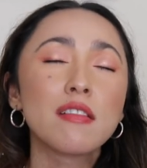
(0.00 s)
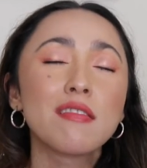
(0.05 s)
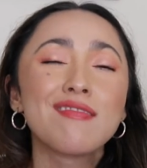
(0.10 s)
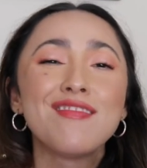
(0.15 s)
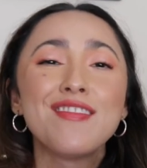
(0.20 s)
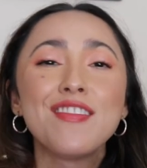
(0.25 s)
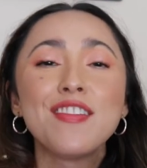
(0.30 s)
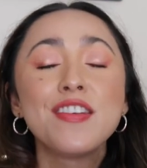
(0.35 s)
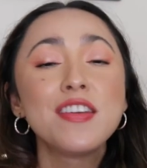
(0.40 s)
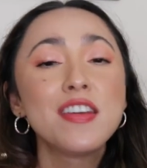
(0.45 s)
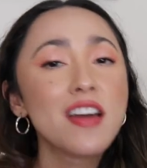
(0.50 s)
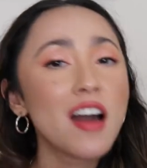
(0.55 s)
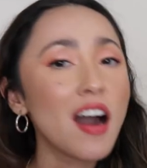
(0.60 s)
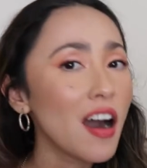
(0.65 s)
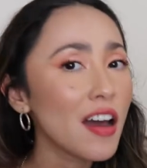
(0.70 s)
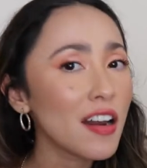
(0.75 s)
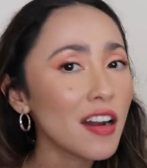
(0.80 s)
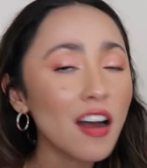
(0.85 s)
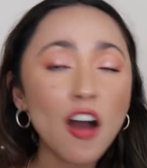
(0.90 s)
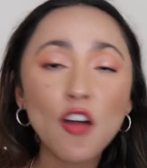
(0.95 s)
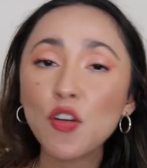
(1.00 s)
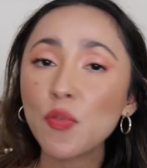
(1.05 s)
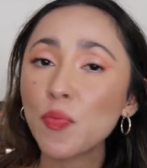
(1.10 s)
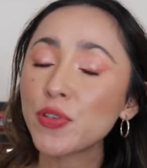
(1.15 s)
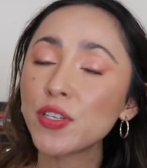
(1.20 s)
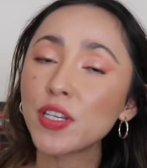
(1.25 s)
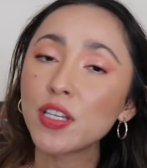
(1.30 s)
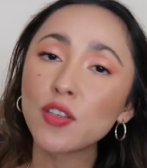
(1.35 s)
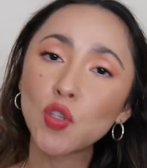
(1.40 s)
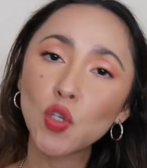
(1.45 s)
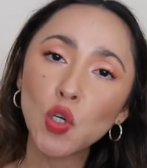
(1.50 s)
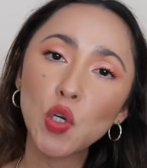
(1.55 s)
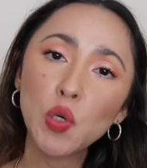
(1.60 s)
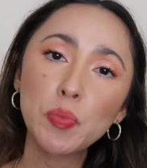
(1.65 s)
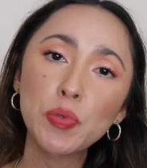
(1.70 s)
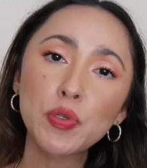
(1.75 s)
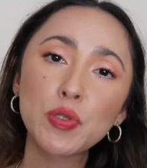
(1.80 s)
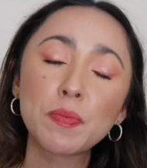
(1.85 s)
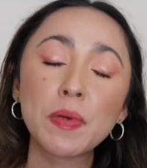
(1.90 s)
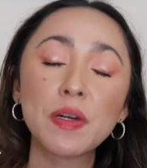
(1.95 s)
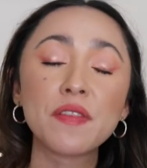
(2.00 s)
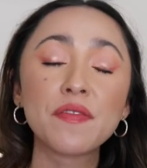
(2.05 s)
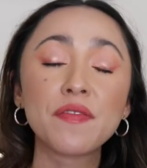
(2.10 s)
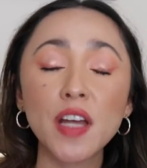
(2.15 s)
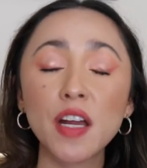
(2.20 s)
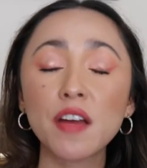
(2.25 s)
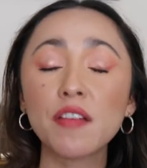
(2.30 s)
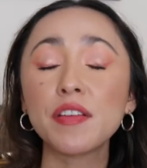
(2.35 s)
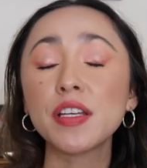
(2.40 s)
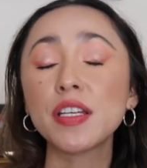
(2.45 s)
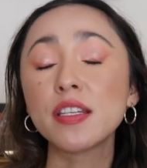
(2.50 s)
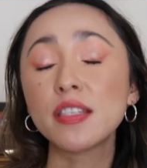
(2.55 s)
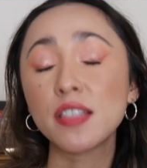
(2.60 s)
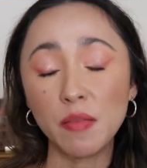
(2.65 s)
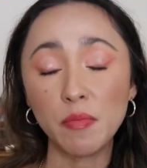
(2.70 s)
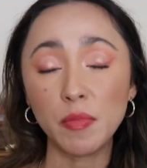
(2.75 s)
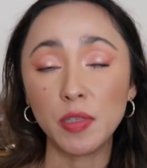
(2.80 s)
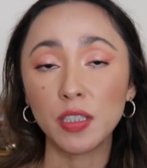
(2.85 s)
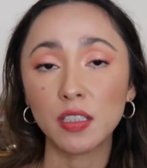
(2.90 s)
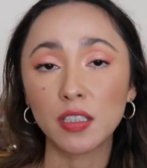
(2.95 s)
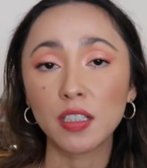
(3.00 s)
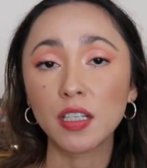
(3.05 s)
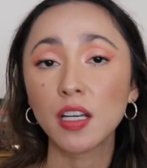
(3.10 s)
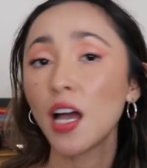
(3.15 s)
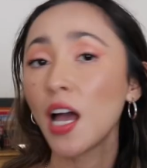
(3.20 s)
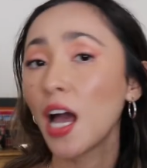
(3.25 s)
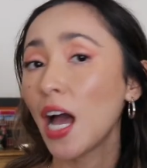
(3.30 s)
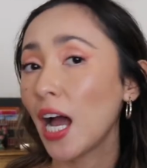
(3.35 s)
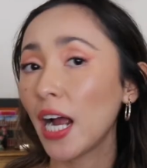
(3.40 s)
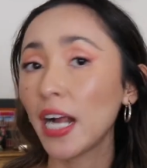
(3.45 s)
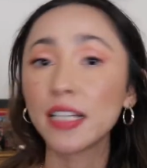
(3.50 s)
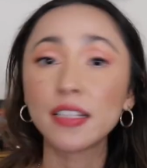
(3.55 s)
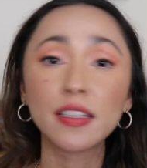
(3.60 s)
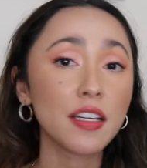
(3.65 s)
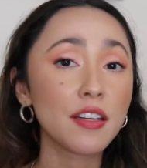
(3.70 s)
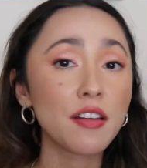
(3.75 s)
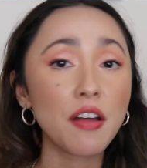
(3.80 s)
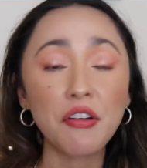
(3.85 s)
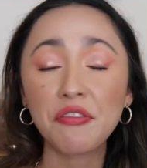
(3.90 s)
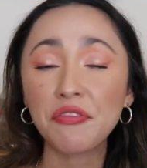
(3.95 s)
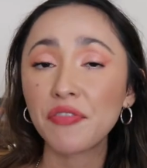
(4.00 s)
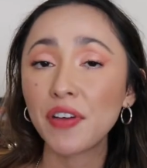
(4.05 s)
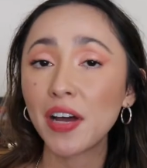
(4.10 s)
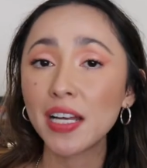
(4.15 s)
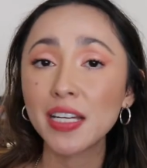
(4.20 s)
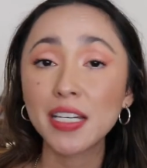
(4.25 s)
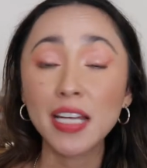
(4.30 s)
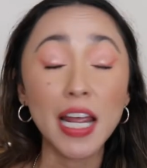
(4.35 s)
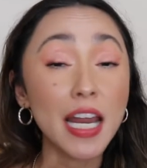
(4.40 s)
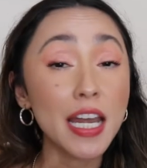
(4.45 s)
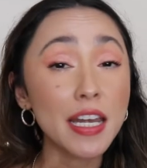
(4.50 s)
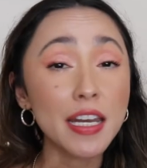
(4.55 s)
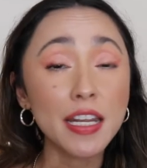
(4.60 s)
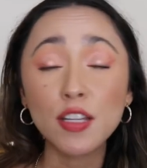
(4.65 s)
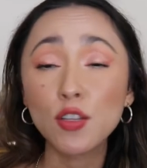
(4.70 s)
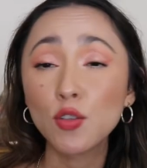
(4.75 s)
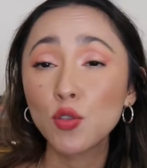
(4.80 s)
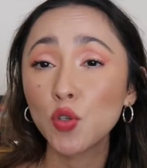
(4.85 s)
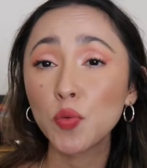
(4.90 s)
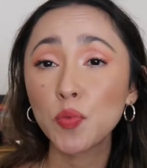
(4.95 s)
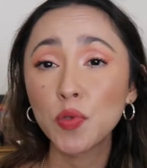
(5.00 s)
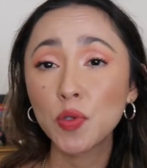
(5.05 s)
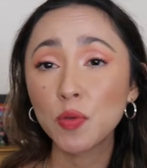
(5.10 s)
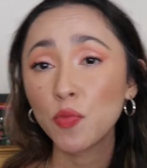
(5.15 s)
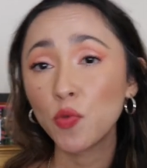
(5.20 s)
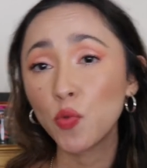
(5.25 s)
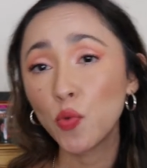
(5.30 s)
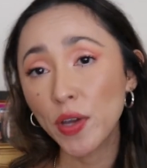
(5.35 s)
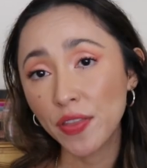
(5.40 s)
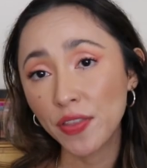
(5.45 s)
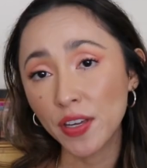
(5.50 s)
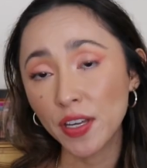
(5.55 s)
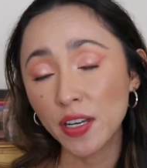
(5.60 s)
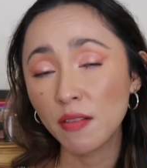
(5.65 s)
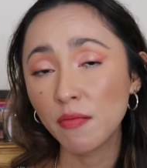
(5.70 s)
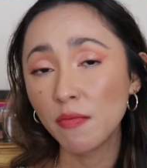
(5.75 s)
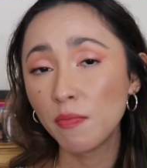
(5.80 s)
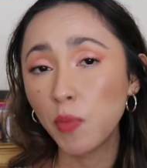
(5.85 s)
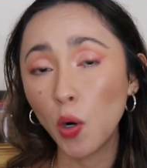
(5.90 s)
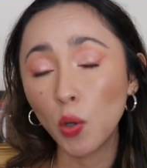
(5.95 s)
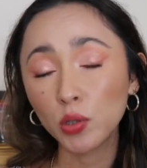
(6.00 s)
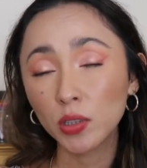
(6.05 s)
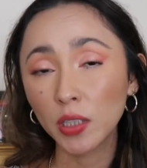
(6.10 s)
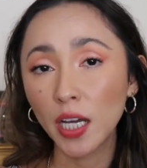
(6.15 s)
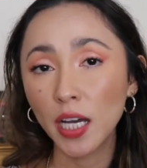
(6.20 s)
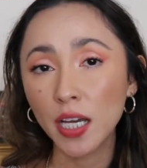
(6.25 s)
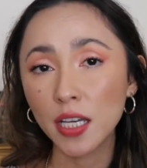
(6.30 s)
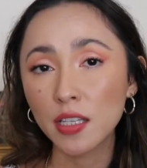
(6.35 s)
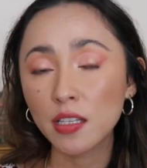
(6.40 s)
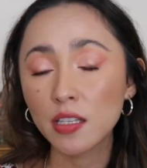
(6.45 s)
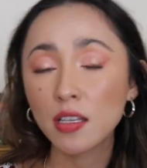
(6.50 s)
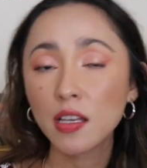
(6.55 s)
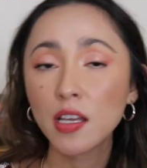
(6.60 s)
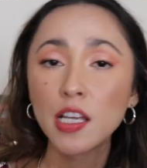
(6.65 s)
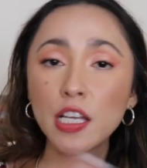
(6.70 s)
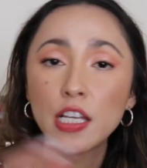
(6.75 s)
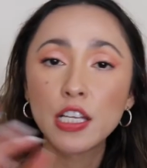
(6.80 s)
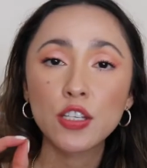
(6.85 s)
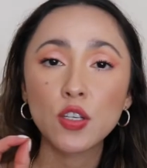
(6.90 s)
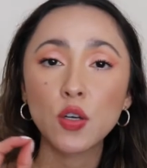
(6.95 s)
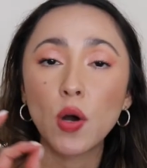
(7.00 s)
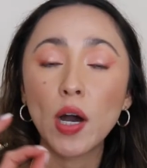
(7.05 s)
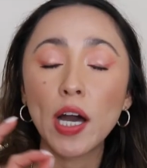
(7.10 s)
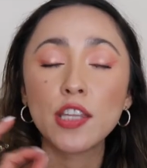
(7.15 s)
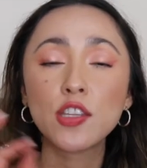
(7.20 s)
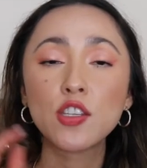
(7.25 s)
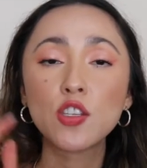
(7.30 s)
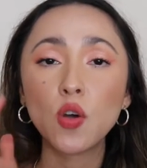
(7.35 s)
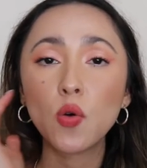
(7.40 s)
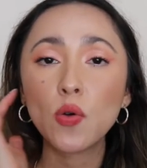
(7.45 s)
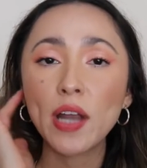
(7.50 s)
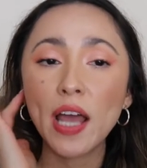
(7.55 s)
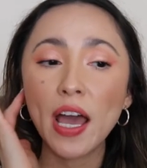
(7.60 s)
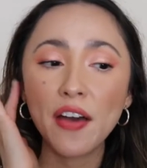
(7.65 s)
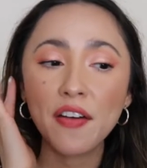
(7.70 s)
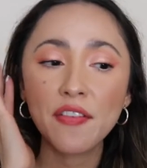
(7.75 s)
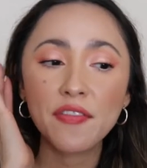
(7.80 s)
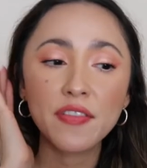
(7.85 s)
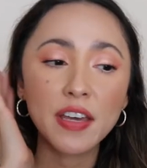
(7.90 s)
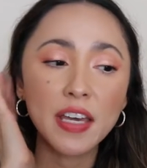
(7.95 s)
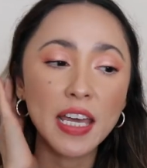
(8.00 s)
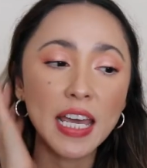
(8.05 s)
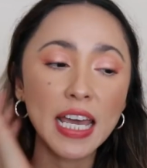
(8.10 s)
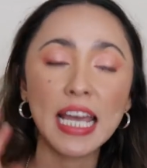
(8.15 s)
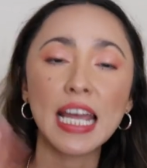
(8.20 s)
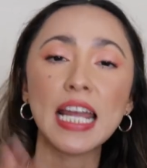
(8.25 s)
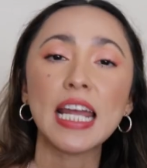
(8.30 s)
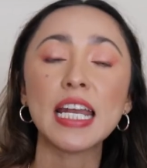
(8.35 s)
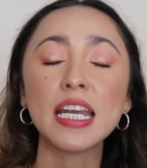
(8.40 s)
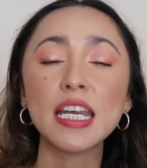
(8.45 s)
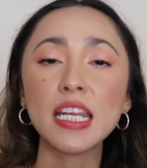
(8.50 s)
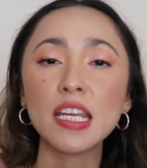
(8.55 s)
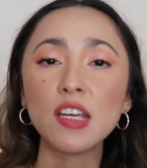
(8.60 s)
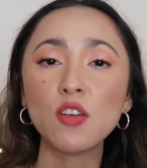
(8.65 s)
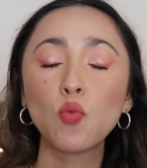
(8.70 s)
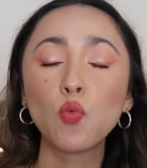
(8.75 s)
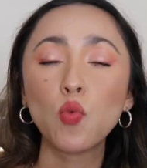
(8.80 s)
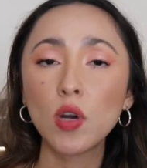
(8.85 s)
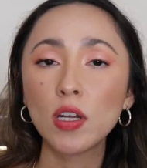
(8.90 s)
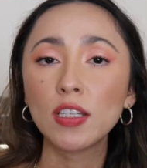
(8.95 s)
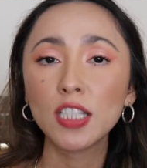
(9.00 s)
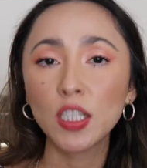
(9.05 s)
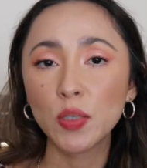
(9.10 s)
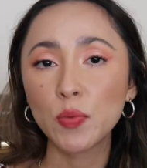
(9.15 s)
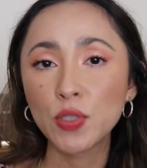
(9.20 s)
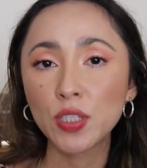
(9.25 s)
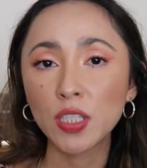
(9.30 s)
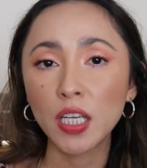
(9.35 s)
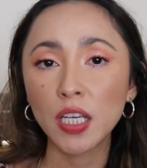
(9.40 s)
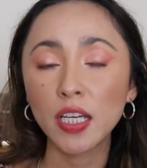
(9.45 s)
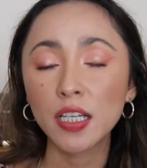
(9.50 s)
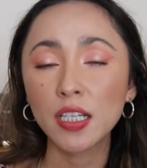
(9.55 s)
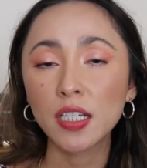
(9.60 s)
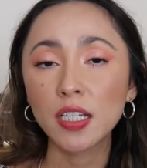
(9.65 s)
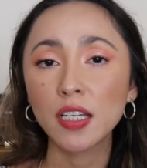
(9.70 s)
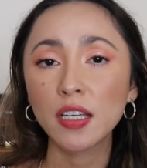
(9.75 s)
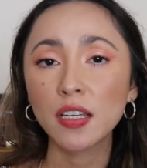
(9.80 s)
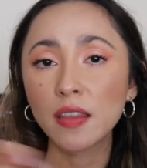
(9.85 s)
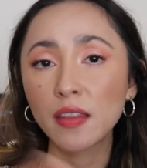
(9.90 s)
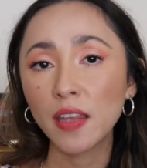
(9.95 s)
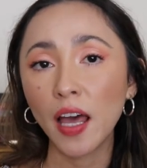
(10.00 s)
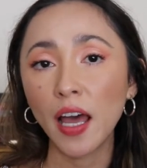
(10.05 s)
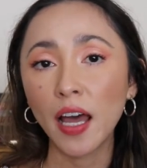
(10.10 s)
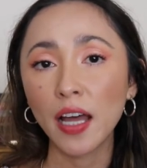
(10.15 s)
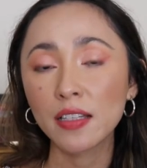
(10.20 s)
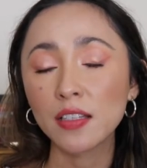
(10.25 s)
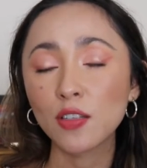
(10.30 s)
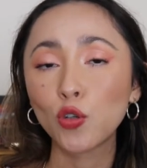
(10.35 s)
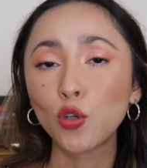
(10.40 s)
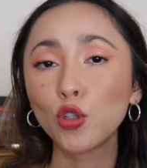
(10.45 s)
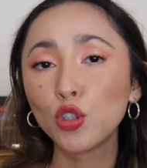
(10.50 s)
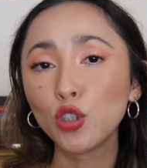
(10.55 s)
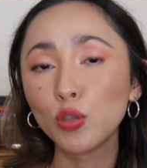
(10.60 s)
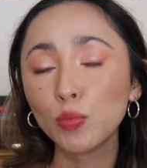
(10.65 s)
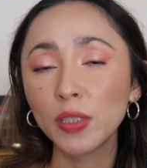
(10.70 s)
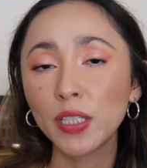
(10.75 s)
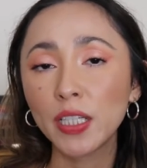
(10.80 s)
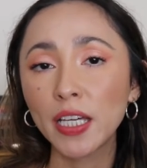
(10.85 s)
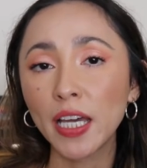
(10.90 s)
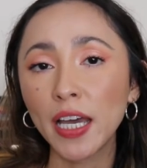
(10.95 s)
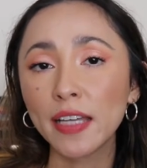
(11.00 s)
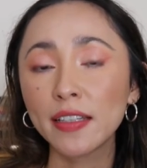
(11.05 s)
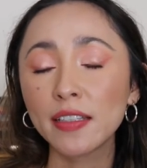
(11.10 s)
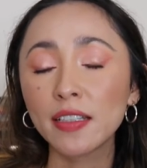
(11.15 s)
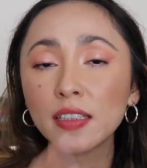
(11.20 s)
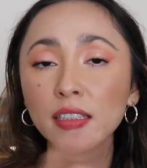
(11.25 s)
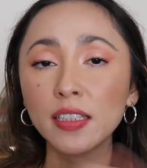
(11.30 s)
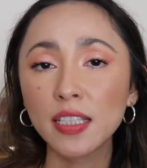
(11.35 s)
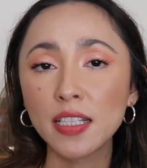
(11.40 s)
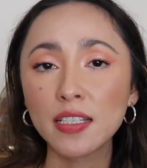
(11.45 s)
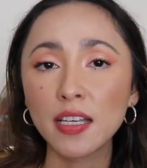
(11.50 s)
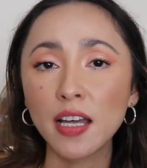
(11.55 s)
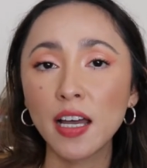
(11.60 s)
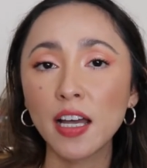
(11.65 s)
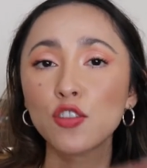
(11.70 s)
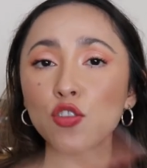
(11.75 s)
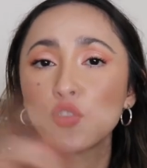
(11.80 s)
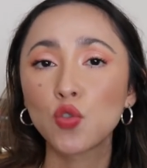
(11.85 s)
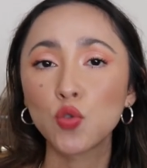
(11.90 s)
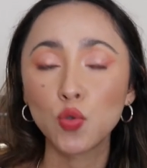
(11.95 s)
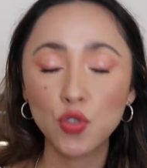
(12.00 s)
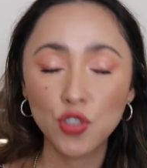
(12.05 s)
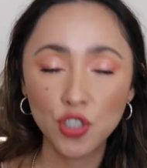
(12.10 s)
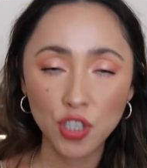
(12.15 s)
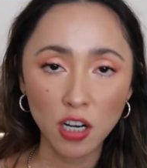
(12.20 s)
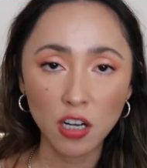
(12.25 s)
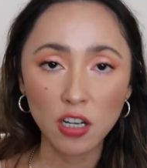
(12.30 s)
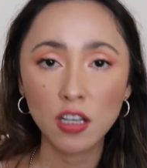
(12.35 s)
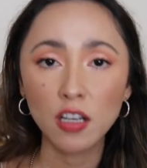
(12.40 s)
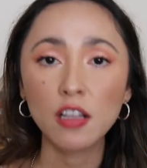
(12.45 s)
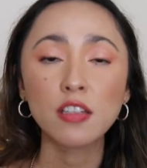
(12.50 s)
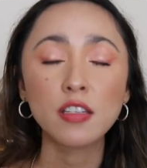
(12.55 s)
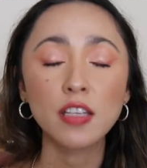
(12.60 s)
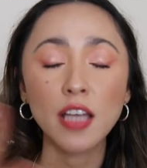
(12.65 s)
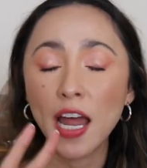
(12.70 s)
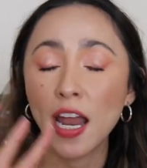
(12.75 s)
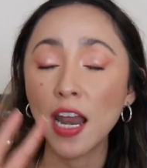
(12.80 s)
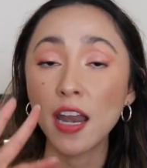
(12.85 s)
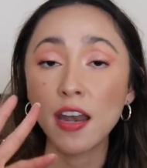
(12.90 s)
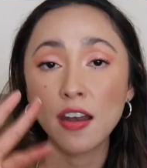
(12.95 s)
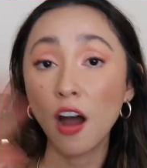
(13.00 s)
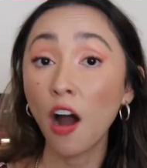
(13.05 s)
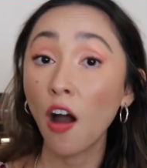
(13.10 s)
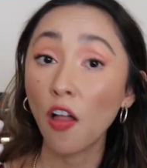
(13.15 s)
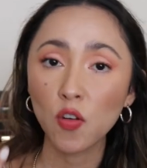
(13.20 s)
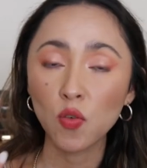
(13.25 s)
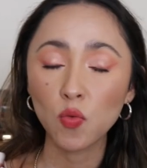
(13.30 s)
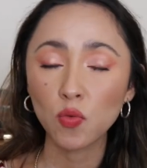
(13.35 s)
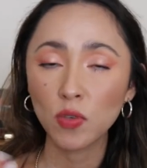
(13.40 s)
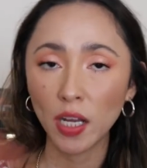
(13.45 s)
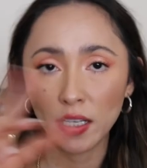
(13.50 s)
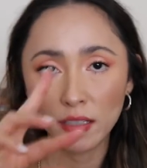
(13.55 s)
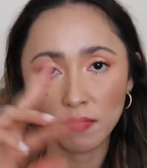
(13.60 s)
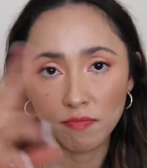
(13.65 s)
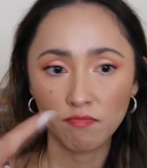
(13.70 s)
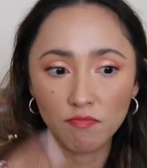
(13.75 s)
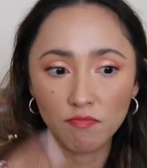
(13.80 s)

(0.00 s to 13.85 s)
not one hundred percent dupes, but very similar. I did not find any dupes within both lines. So I don't have any one lipstick that could duplicate Lisa to Charlotte and other, like